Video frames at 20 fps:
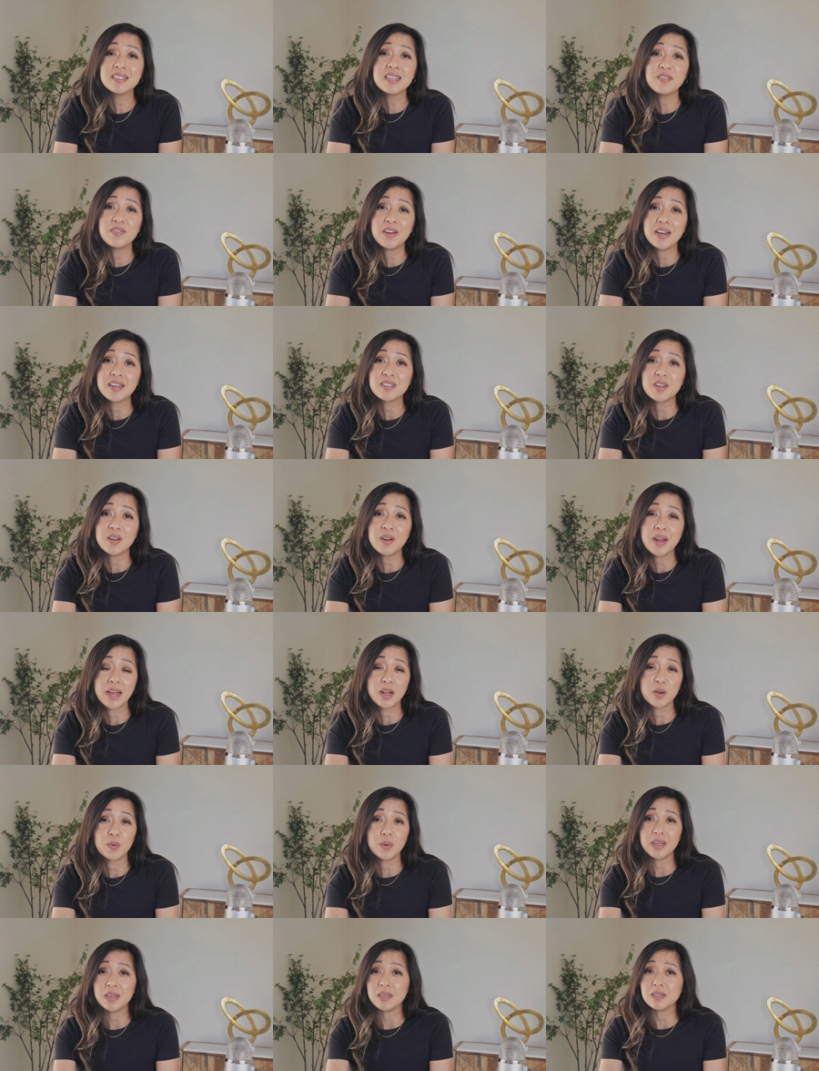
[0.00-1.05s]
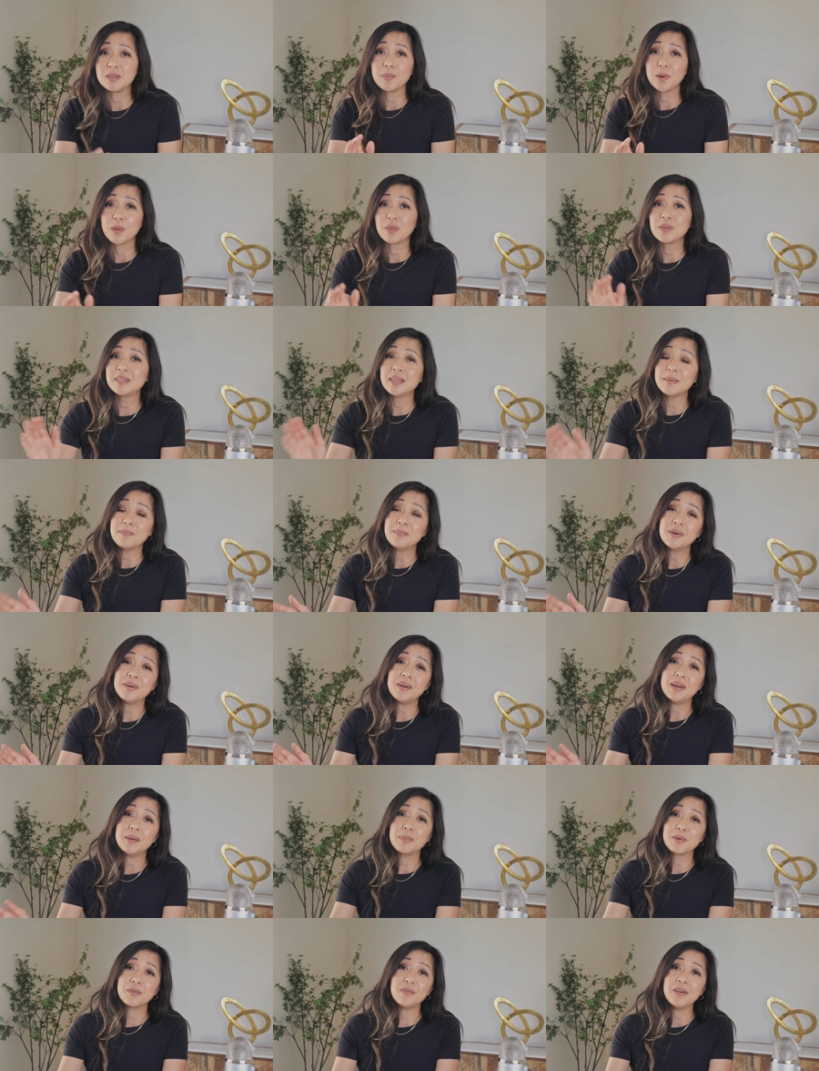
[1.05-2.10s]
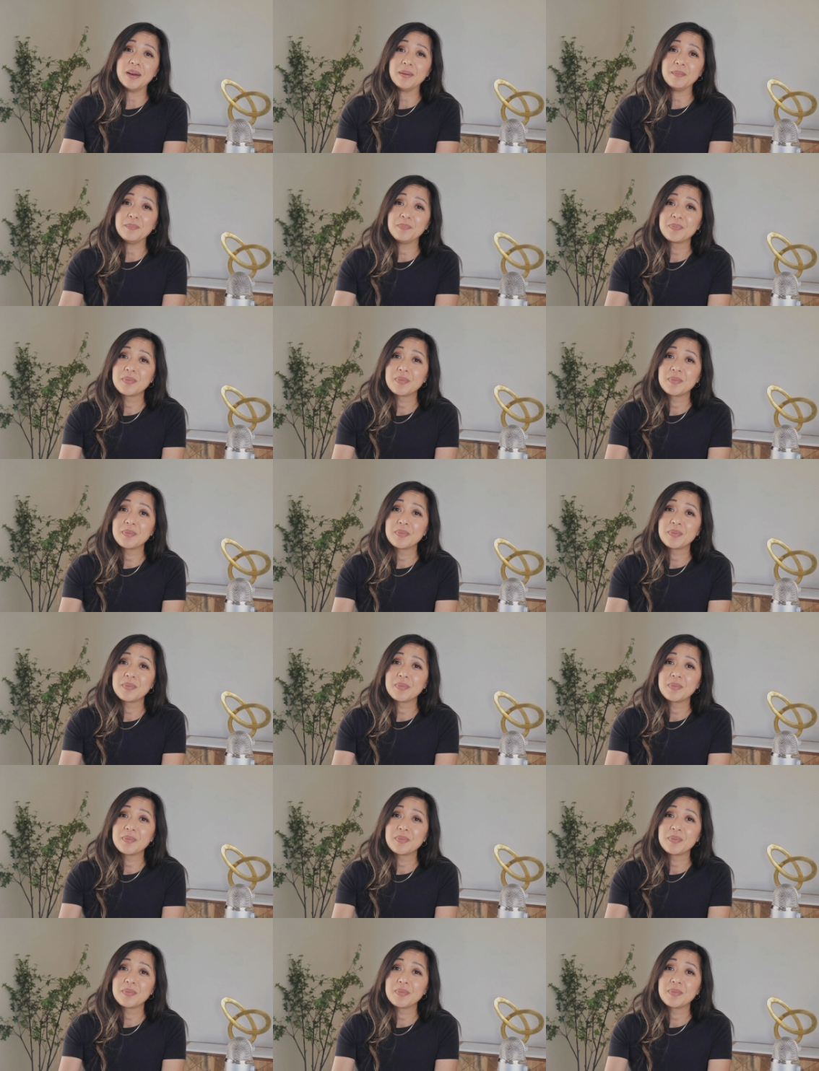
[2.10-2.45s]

advice on equity is both simple and profound.